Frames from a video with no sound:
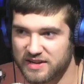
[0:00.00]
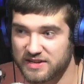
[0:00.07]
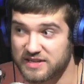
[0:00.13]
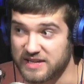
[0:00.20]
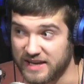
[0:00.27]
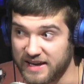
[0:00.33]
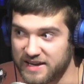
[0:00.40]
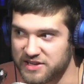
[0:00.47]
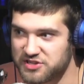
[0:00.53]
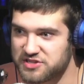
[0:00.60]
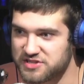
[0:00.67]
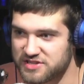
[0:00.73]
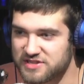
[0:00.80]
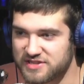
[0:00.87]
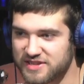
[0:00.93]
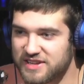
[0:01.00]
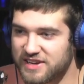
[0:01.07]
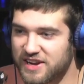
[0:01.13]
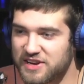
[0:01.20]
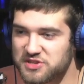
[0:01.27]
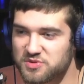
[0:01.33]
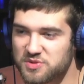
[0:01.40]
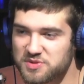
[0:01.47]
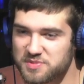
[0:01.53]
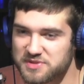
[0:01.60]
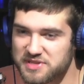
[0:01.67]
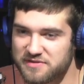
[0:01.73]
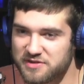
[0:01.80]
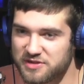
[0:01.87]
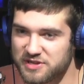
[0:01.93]
kids in high school
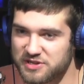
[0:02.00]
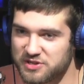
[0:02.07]
specifically,